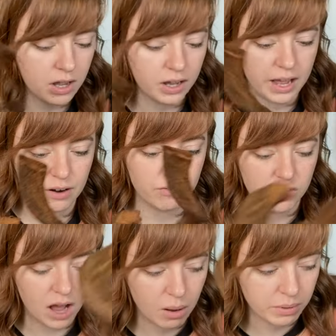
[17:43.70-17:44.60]
kind of
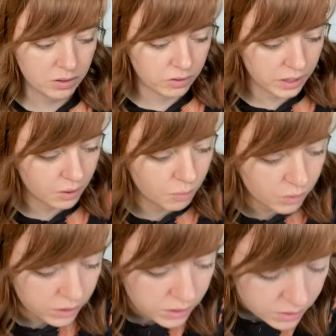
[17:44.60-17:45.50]
knobby looking
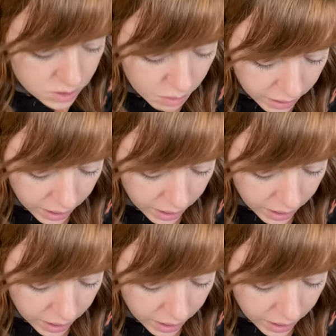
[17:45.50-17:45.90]
wood. And so I